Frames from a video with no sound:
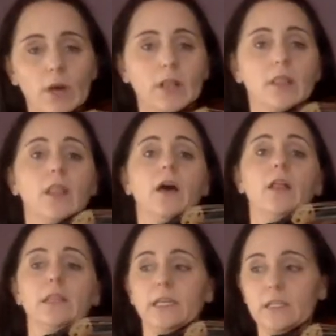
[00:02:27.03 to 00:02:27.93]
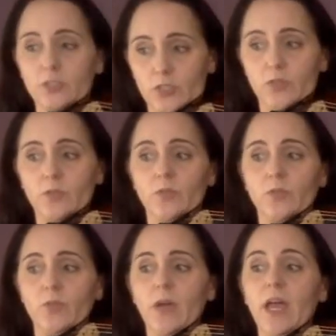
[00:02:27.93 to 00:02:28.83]
One lolly, two.
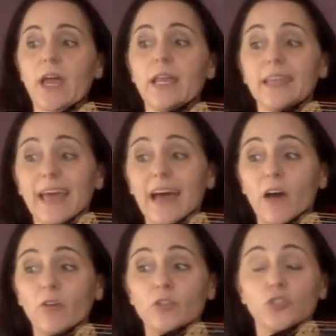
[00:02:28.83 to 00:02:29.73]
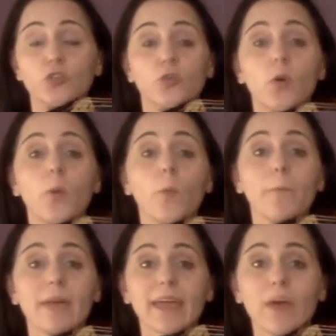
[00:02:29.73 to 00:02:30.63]
Now do
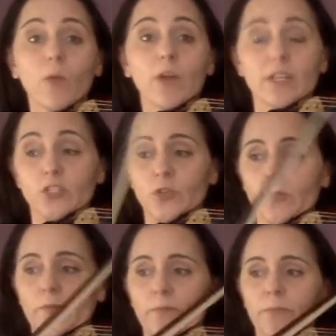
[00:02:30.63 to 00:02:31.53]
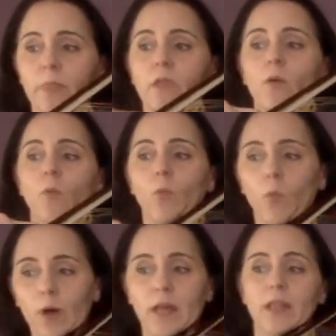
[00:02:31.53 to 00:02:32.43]
count one and two.
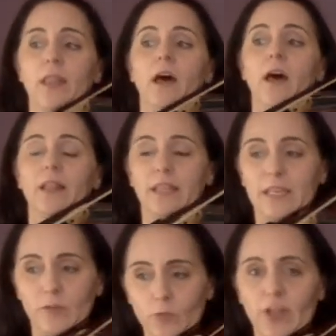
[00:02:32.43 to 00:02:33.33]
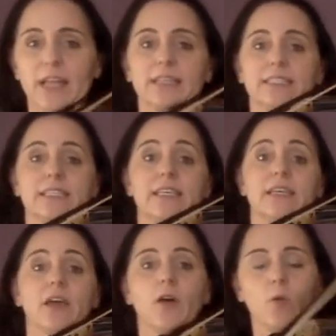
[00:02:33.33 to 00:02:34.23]
One lolly, red, C,
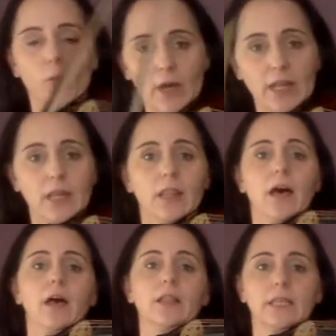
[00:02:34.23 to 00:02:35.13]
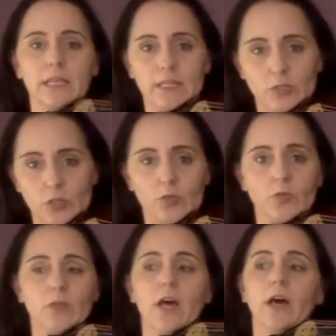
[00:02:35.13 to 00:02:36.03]
go. One lolly,
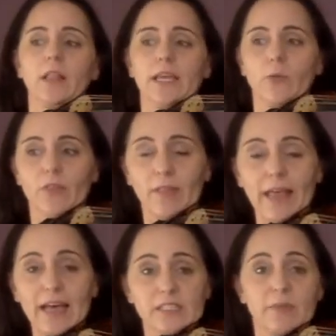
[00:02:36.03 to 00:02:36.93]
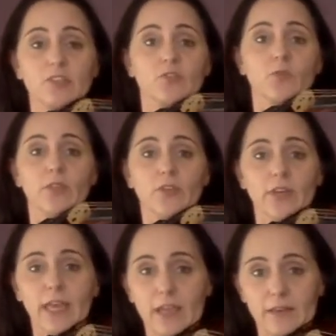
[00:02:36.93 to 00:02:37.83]
two lolly. We're on the last measure of
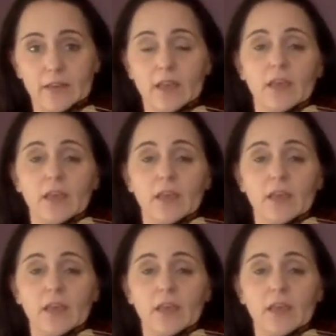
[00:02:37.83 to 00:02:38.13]
138